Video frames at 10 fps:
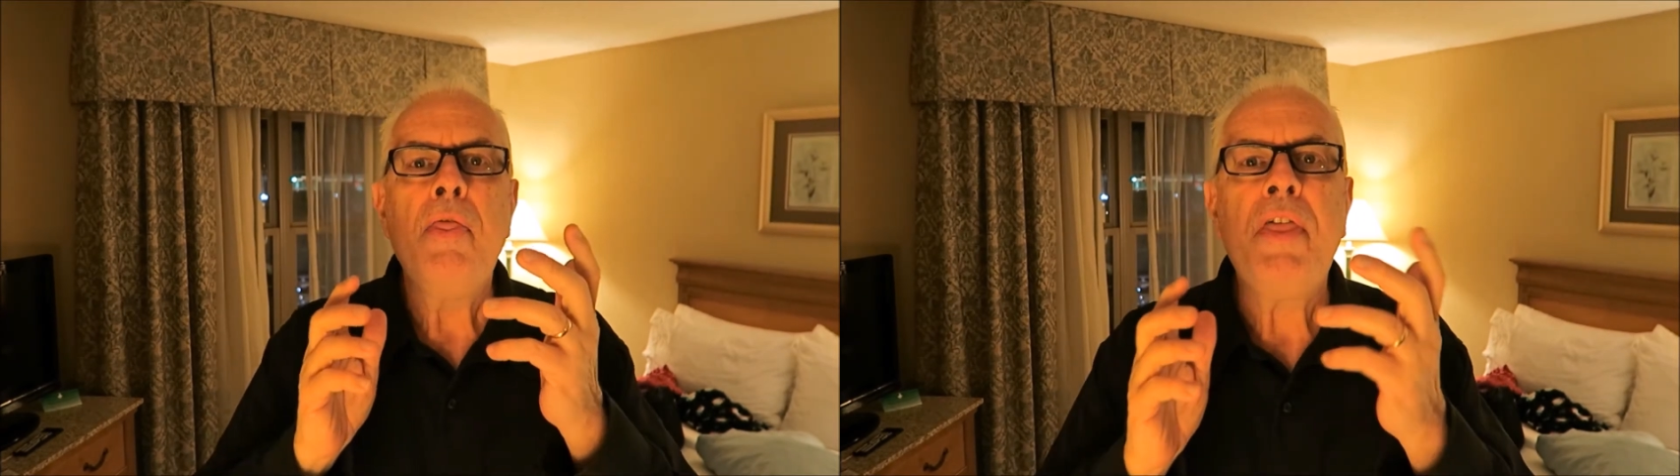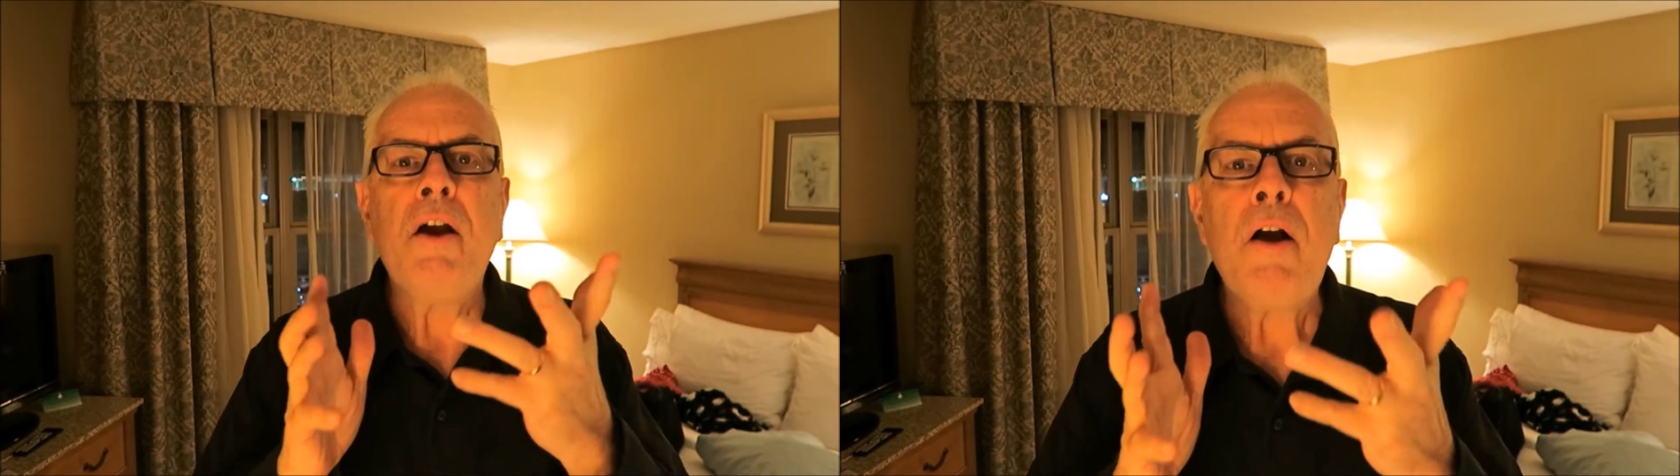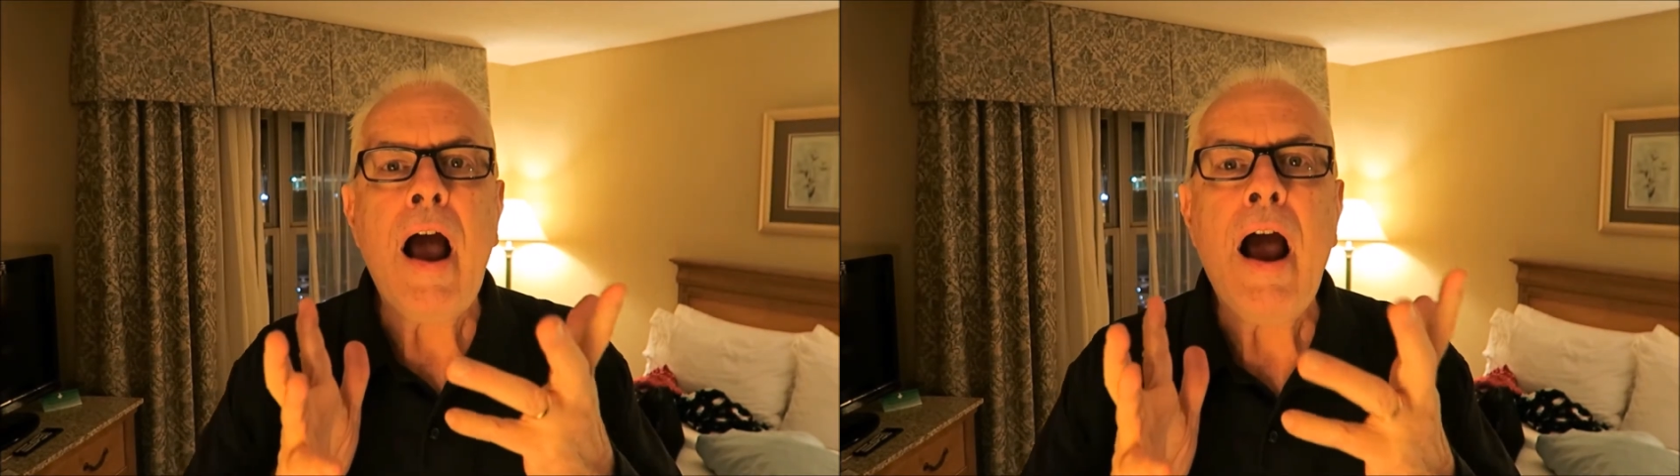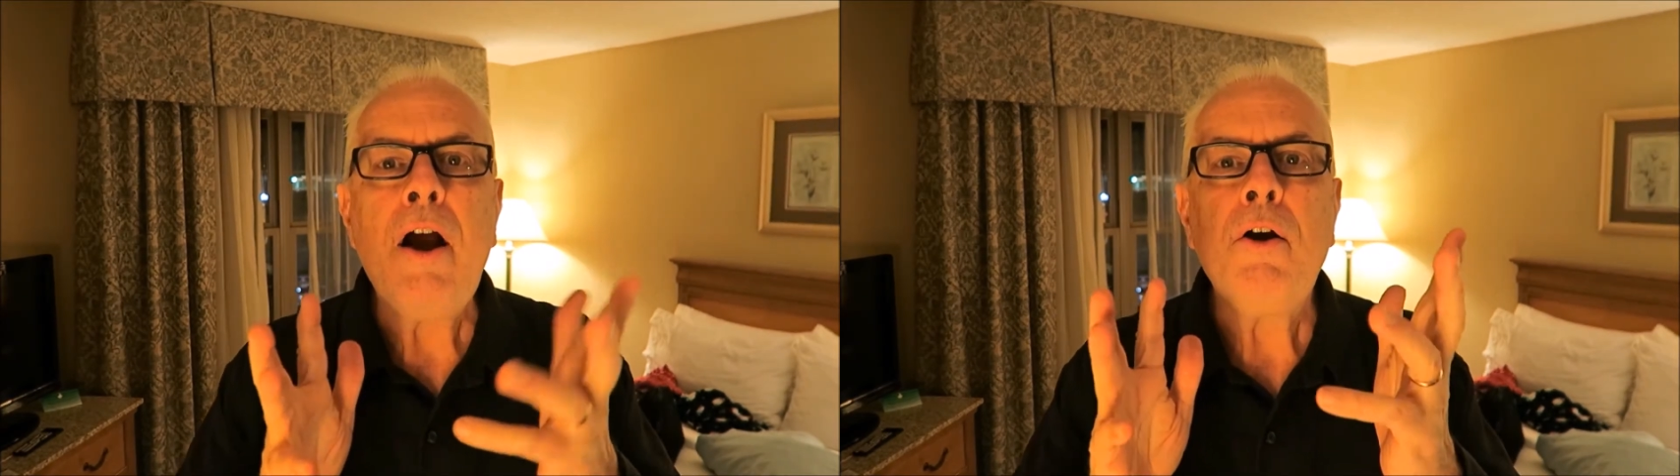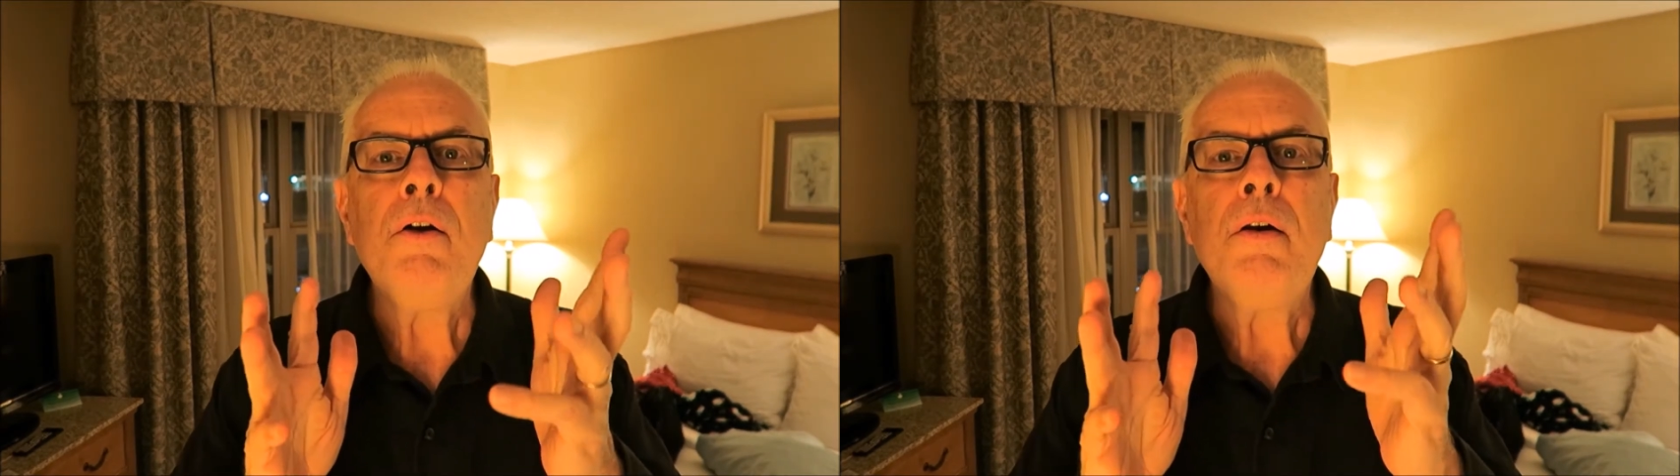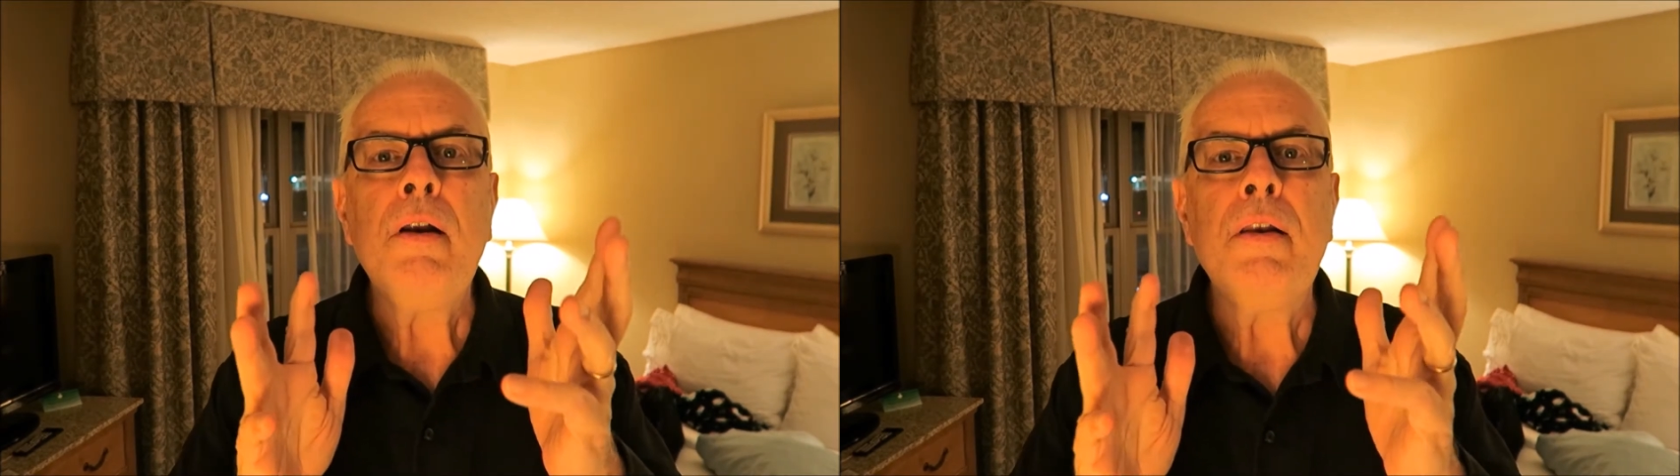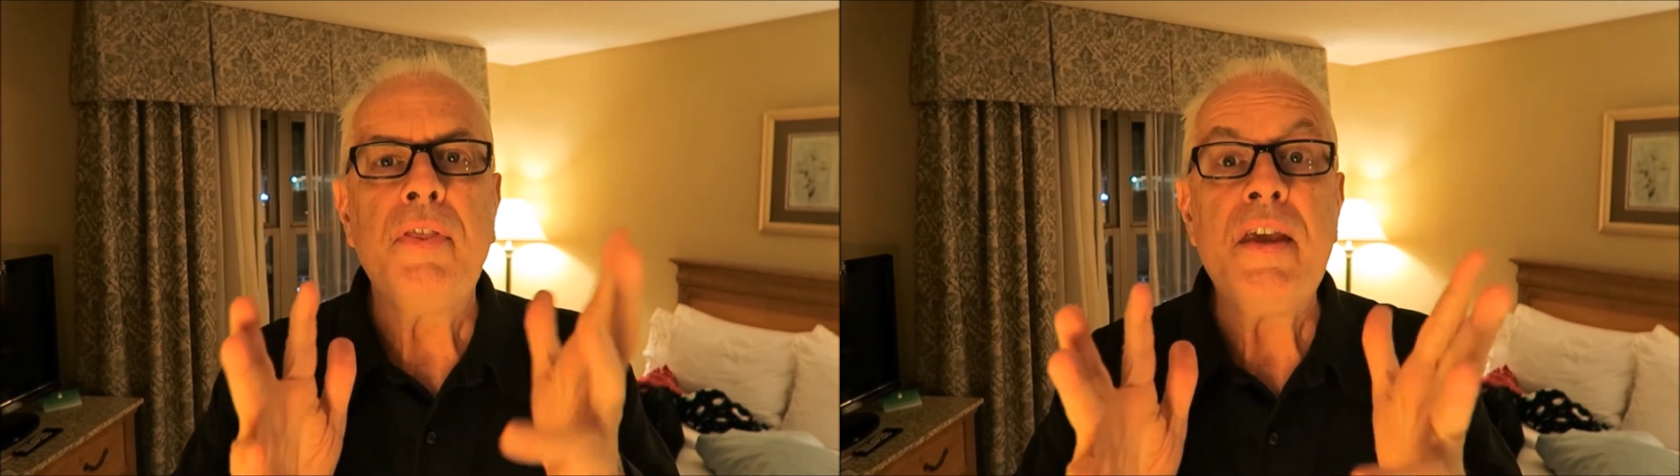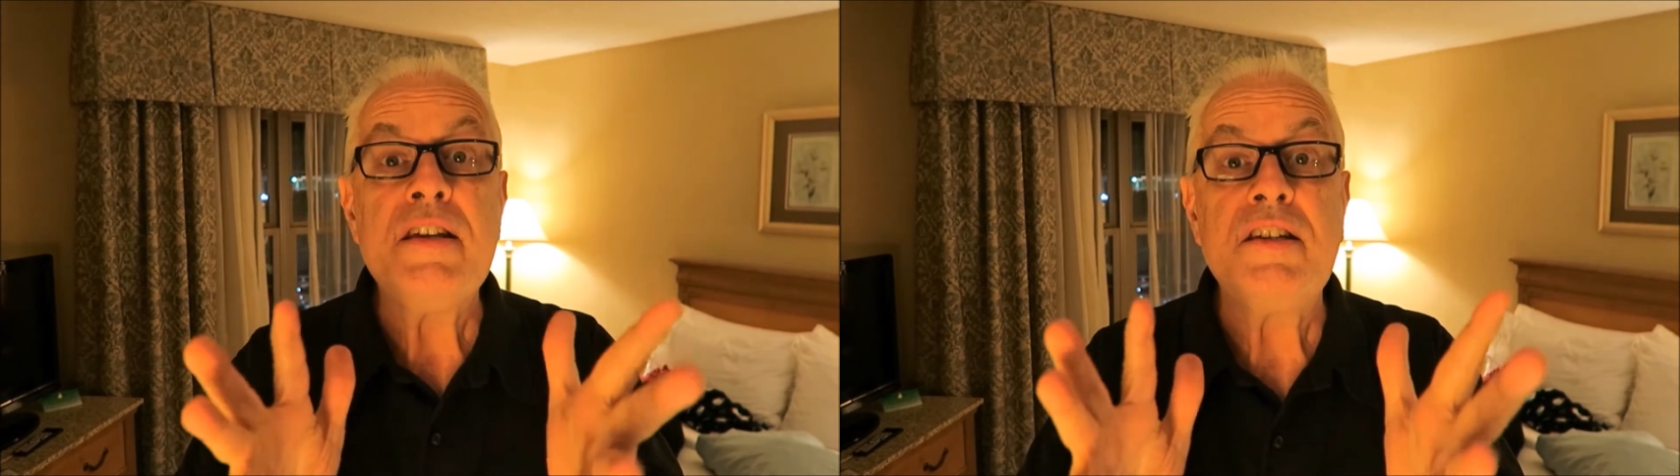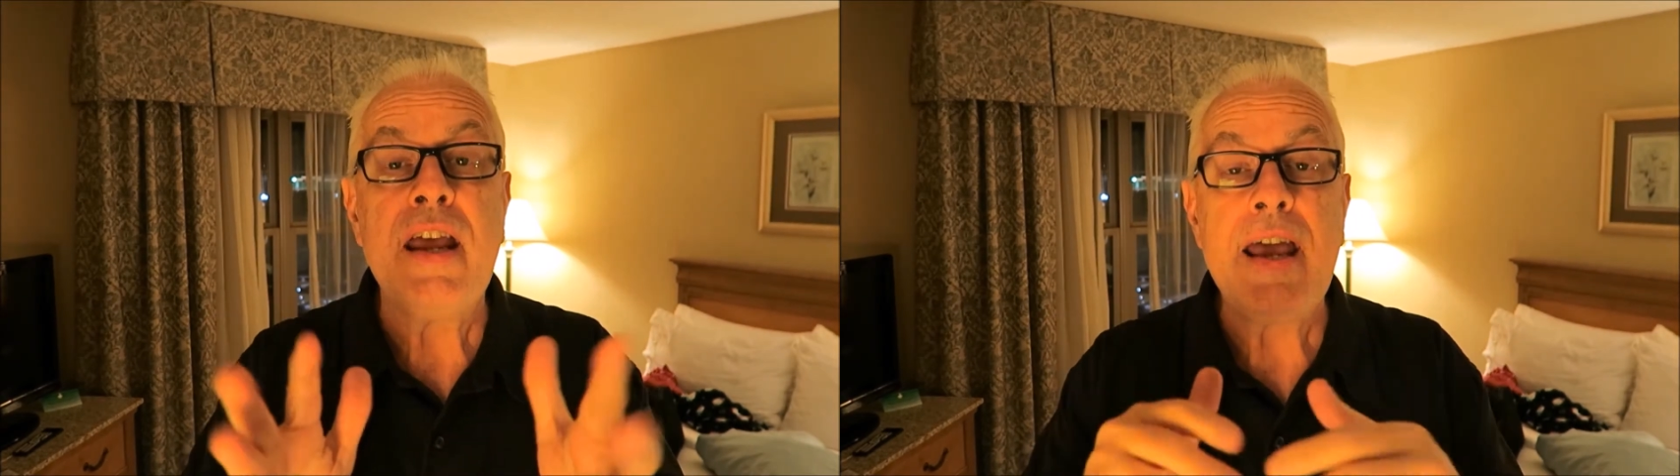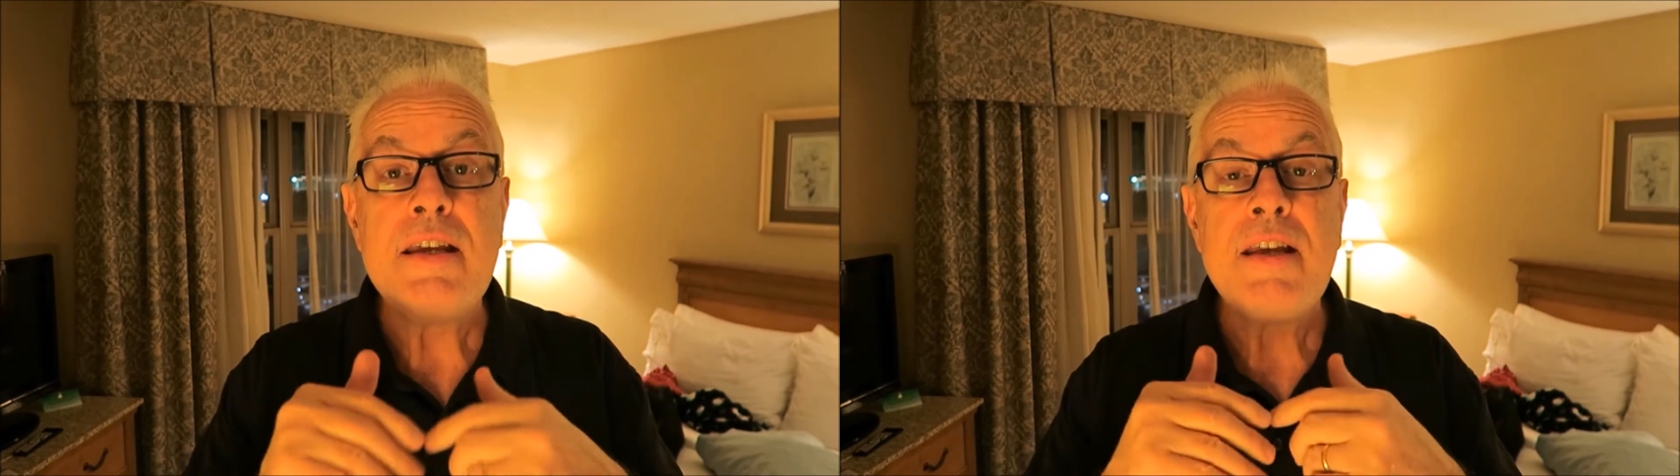There are these
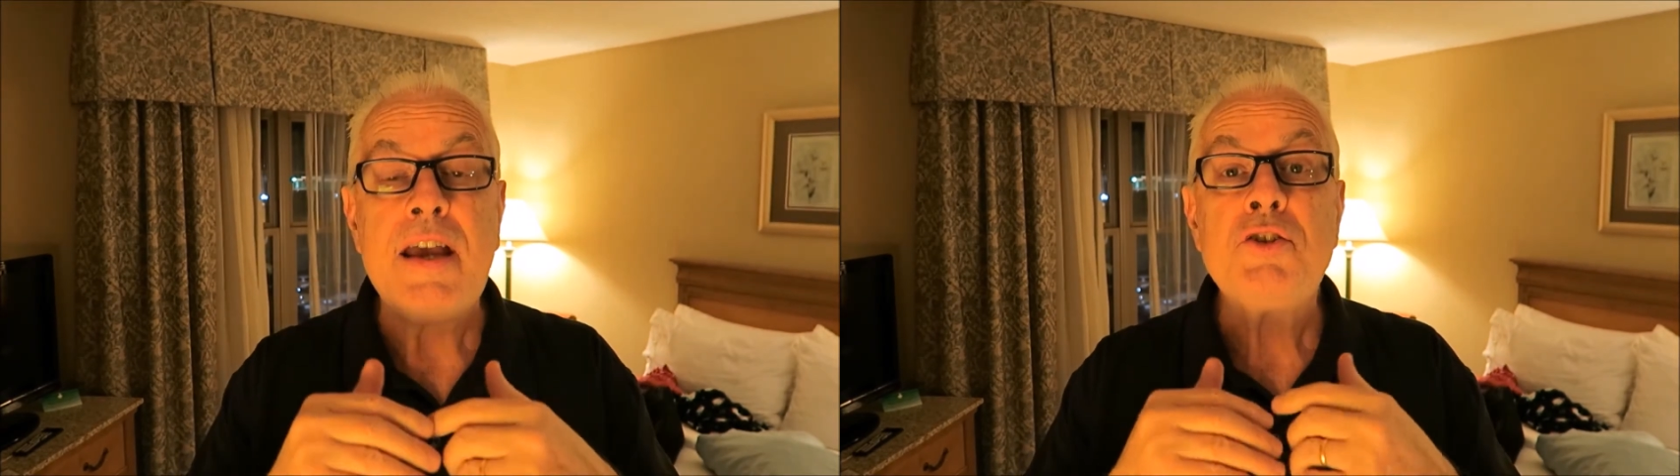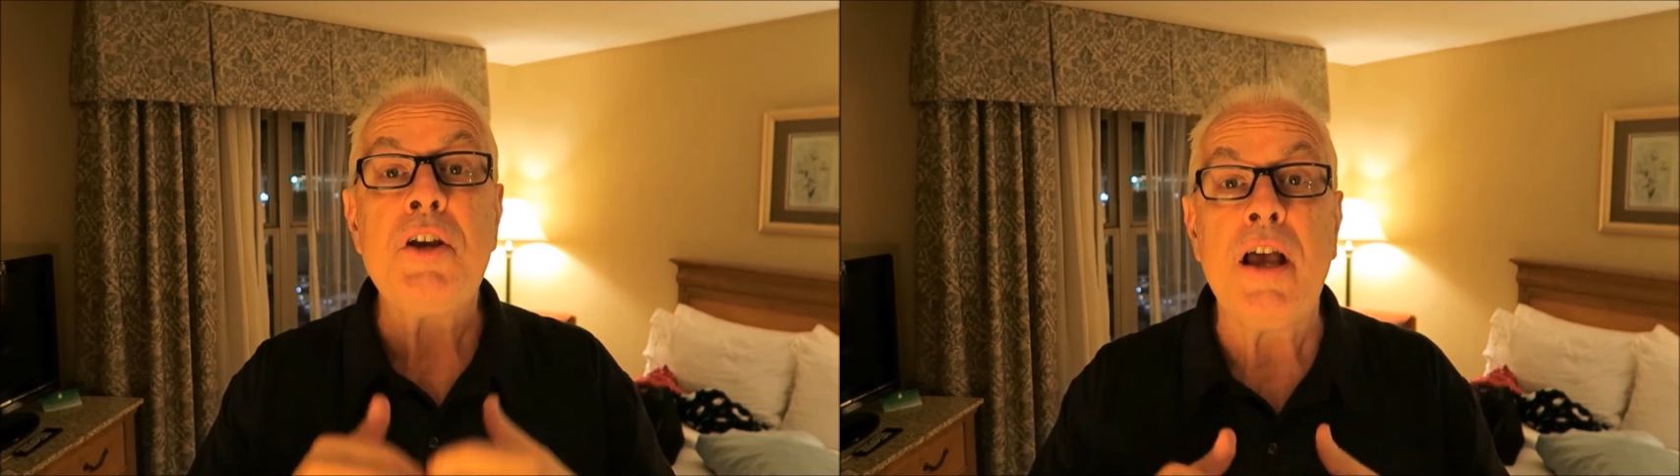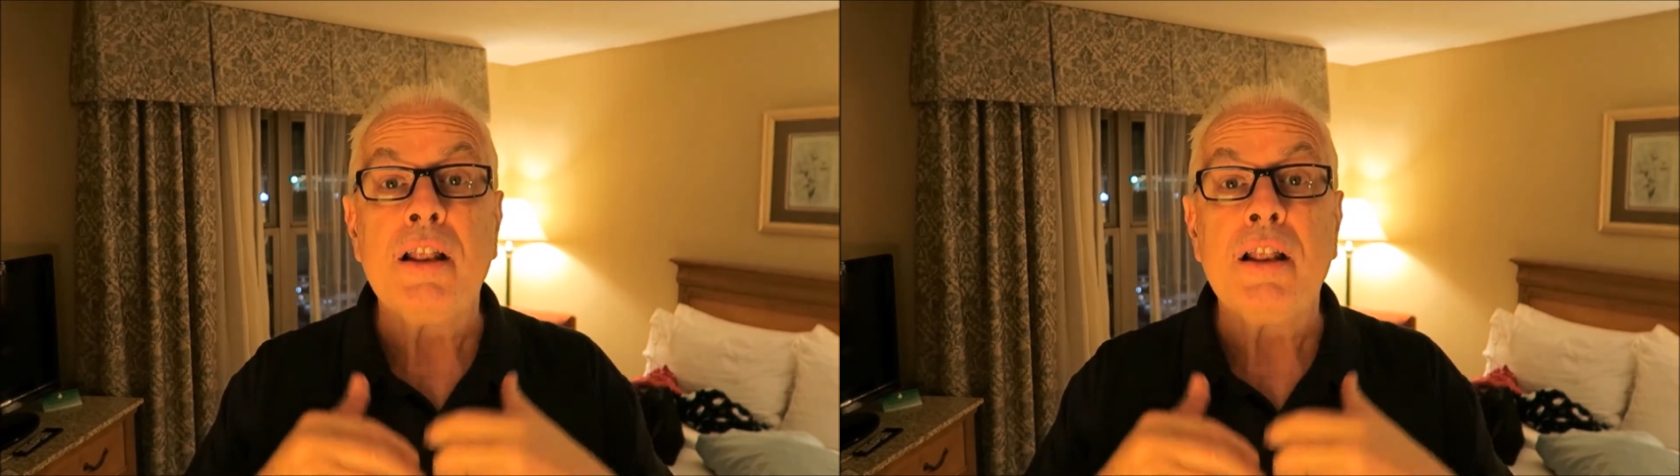days actually